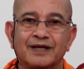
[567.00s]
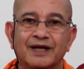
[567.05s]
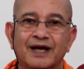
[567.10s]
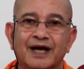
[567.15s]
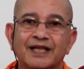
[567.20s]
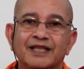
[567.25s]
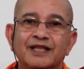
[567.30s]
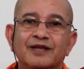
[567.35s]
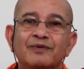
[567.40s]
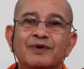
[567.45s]

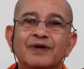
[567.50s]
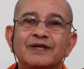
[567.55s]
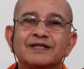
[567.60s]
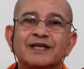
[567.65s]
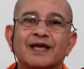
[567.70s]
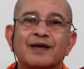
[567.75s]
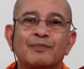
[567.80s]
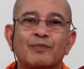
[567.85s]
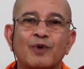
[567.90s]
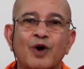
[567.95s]
Otherwise I
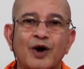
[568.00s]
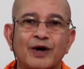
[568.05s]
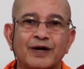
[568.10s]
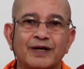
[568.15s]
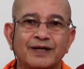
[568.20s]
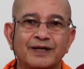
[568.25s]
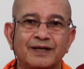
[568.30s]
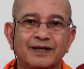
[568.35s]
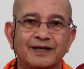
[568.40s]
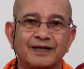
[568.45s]
am
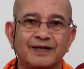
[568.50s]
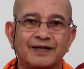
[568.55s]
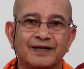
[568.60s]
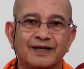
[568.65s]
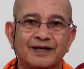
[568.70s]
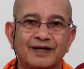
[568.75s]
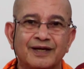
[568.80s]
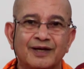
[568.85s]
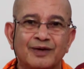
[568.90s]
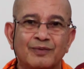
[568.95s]
body.
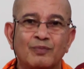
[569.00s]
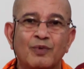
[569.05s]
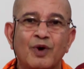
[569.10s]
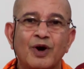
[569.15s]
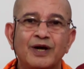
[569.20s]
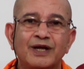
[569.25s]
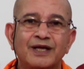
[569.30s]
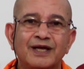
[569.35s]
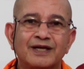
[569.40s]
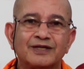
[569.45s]

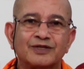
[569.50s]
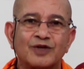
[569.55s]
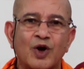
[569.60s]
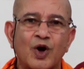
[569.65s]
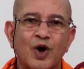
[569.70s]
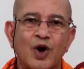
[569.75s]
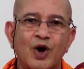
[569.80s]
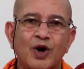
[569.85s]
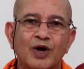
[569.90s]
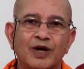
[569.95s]
Body has
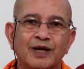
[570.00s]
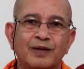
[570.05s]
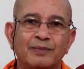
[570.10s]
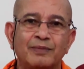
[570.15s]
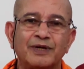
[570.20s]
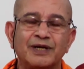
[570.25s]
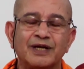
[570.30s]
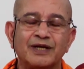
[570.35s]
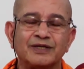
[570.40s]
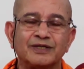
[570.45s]
all
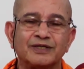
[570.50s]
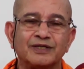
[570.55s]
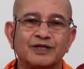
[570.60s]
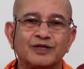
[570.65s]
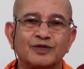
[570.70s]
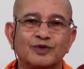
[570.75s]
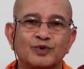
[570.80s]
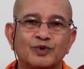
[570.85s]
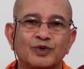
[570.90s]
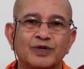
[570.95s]
limitations,
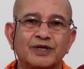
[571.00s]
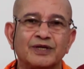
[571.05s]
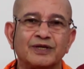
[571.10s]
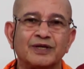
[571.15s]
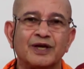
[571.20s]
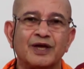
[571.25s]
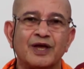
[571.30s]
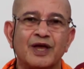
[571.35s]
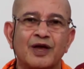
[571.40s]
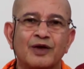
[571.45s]

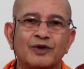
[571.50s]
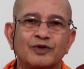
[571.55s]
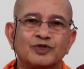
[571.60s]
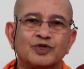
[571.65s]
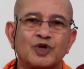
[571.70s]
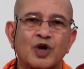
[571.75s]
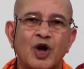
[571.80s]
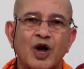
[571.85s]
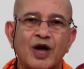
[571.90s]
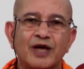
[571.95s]
including
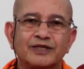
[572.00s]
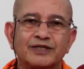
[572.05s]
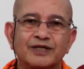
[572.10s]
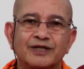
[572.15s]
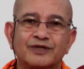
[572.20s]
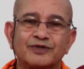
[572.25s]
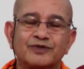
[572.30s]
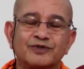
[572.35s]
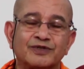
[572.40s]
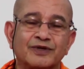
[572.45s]
joys
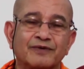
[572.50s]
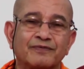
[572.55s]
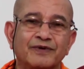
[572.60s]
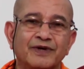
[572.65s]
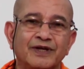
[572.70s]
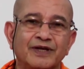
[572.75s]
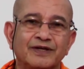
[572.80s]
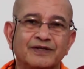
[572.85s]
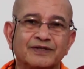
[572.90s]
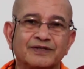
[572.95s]
and
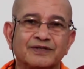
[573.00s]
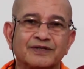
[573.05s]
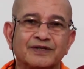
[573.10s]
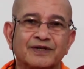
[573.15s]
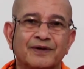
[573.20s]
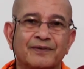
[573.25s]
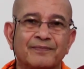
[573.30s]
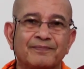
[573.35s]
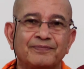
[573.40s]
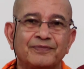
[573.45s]
sufferings,
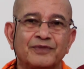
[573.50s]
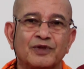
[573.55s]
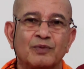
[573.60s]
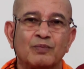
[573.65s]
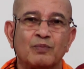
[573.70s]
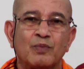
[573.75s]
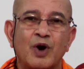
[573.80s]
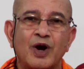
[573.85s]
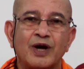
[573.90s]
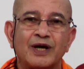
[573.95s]

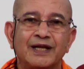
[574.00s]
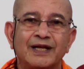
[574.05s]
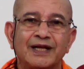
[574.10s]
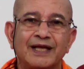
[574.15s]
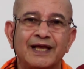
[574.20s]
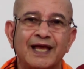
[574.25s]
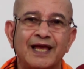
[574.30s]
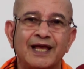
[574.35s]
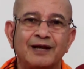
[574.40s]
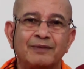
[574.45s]
bodily
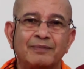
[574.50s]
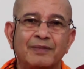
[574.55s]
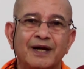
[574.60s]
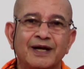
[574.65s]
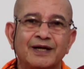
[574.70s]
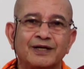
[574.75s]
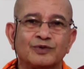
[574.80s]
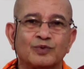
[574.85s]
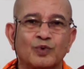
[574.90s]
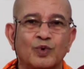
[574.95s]

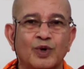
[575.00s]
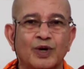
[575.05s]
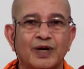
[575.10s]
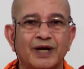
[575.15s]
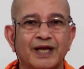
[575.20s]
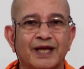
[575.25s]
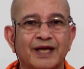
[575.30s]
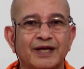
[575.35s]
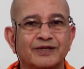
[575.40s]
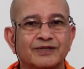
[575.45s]
ailments, old
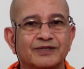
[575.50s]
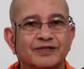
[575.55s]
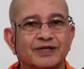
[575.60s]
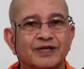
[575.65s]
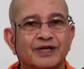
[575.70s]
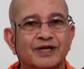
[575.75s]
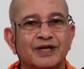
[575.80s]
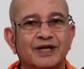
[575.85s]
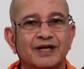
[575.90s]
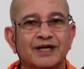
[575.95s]
age,
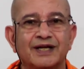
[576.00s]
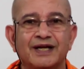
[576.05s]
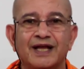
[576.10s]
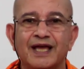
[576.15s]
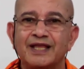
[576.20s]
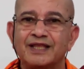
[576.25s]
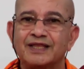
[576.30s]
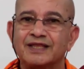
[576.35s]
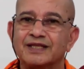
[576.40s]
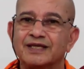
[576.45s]

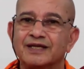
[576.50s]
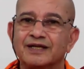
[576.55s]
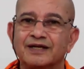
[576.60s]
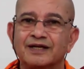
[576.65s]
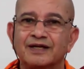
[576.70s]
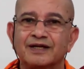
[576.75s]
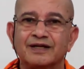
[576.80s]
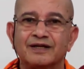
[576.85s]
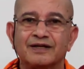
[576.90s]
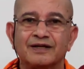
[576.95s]
death,
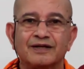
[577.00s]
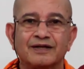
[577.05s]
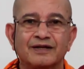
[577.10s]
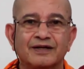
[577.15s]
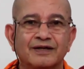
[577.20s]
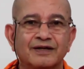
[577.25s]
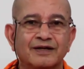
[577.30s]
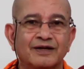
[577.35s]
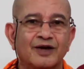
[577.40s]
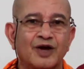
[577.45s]

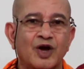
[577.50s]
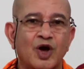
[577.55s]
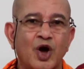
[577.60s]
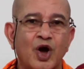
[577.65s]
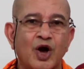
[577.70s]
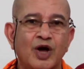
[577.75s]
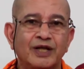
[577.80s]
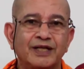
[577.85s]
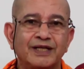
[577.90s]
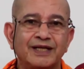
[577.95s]

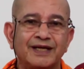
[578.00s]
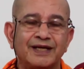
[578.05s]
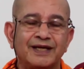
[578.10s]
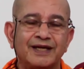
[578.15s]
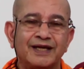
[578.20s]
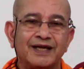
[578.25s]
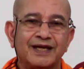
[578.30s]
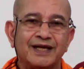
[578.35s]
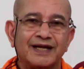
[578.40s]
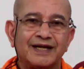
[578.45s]
all
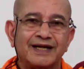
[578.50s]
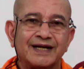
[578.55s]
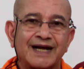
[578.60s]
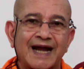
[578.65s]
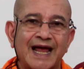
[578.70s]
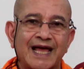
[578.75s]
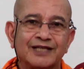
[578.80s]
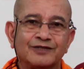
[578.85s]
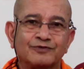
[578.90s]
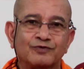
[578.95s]
the
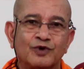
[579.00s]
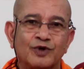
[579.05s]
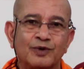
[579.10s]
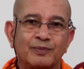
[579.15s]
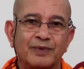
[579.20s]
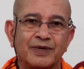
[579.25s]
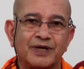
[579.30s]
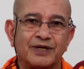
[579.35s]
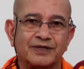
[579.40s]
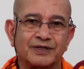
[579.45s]

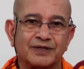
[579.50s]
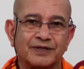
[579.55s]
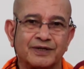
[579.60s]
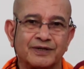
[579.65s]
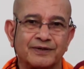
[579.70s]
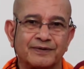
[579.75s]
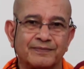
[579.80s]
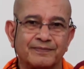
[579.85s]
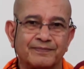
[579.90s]
transformation